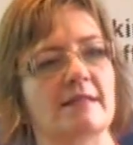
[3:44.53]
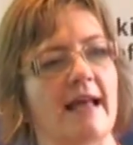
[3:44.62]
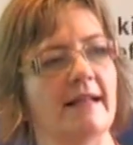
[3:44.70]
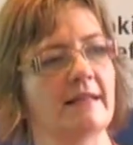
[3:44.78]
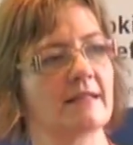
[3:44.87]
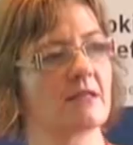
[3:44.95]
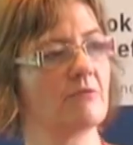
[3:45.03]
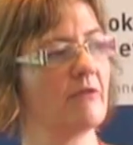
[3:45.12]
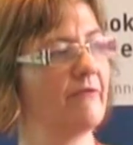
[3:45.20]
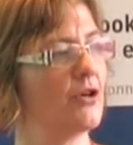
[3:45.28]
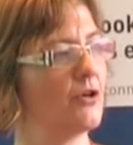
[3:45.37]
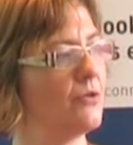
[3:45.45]
sends the
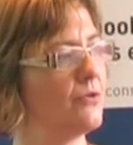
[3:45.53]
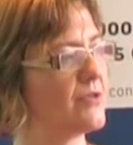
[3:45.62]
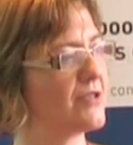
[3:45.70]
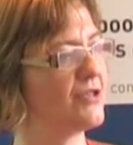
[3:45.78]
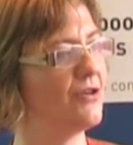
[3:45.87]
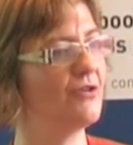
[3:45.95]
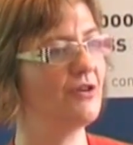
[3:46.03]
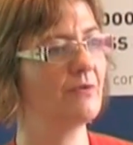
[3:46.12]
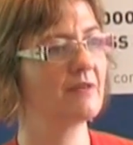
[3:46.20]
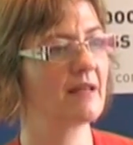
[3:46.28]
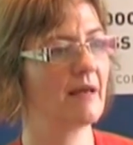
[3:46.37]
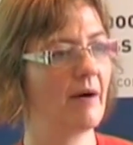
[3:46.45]
reviews to
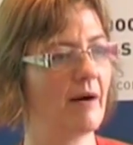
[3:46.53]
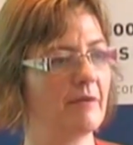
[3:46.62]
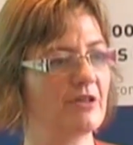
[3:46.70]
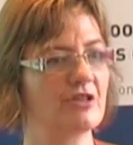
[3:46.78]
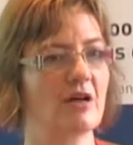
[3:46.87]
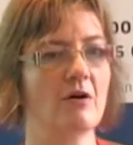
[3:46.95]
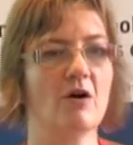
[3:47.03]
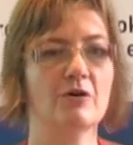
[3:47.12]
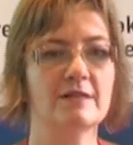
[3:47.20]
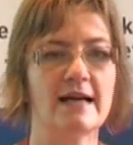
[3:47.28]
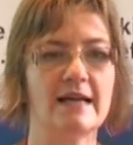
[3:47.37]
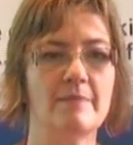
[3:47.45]
you as they're published. So
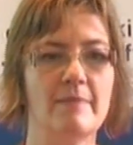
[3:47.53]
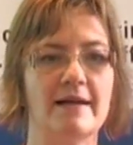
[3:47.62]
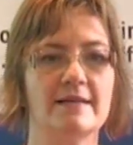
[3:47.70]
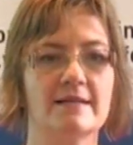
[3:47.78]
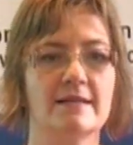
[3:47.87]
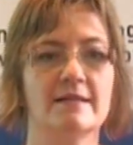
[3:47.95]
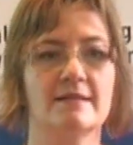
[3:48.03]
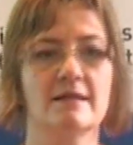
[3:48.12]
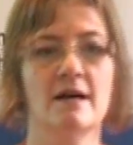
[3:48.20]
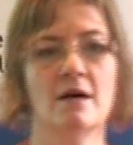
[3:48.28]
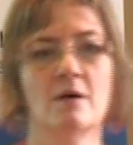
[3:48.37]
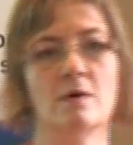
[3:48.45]
on a daily basis,
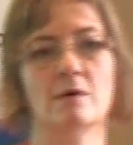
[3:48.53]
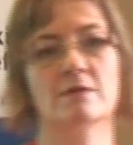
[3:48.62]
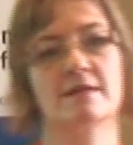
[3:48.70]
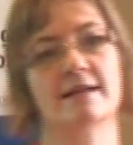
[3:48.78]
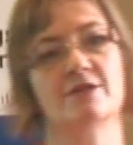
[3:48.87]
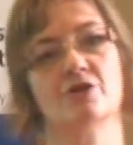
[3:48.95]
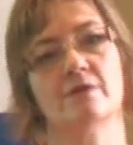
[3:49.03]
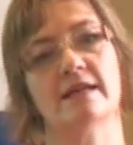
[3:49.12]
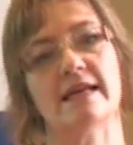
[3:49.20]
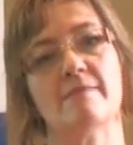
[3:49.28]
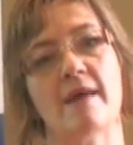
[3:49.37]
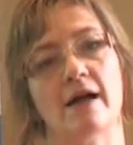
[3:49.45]
we will send you an
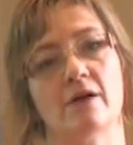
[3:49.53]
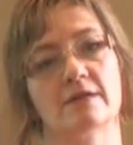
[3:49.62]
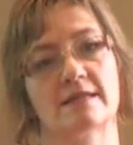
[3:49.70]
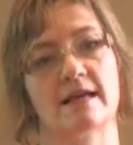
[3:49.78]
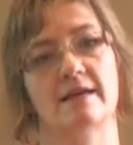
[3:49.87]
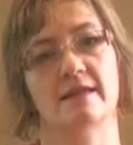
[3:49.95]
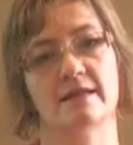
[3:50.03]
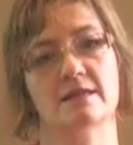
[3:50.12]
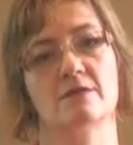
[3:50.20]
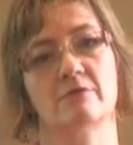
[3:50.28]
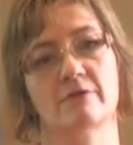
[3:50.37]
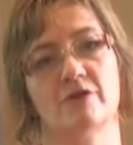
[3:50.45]
email to say these
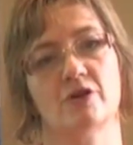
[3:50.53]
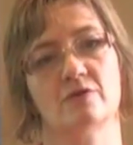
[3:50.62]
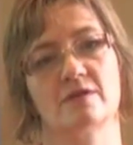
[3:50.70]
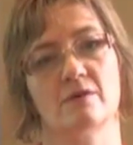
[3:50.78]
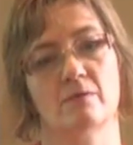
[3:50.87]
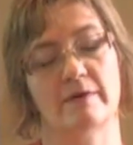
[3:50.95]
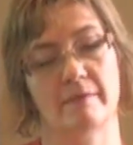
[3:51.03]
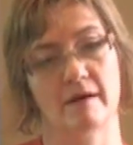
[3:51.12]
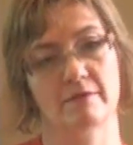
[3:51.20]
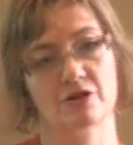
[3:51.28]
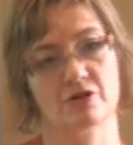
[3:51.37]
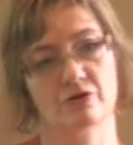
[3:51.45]
are the reviews that we
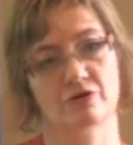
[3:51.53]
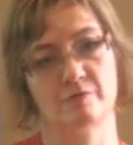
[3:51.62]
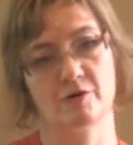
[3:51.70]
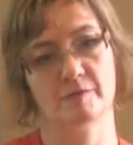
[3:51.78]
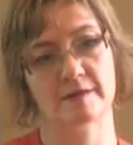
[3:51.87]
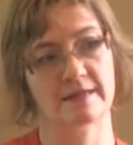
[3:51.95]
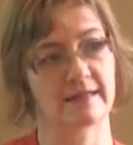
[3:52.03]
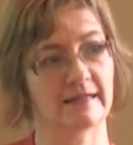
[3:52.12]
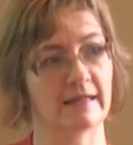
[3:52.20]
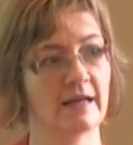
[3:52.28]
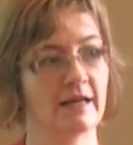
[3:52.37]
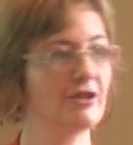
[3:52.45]
published on your
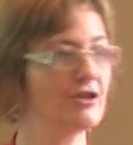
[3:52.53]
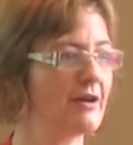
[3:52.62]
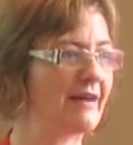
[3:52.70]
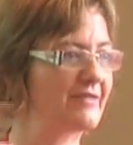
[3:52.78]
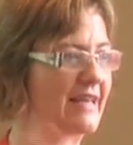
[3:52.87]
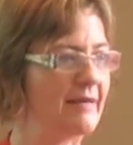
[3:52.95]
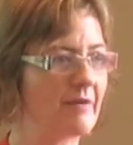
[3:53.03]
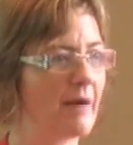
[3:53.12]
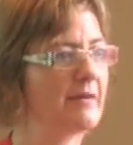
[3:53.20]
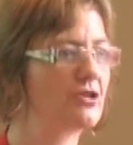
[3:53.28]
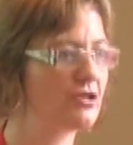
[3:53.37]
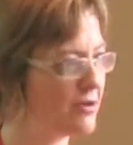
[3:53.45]
property. You don't have to keep
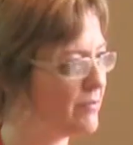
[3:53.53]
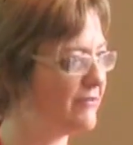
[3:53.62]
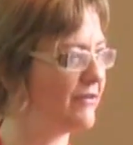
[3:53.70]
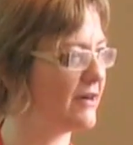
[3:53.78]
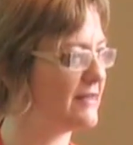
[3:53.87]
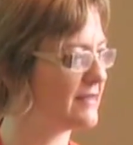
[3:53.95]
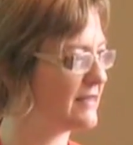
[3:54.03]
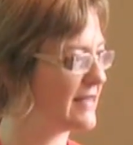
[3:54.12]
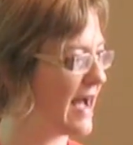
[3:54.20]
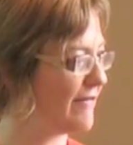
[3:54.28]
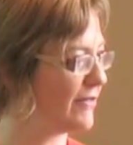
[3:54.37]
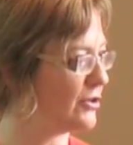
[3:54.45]
coming to TripAdvisor
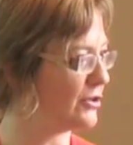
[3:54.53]
to have a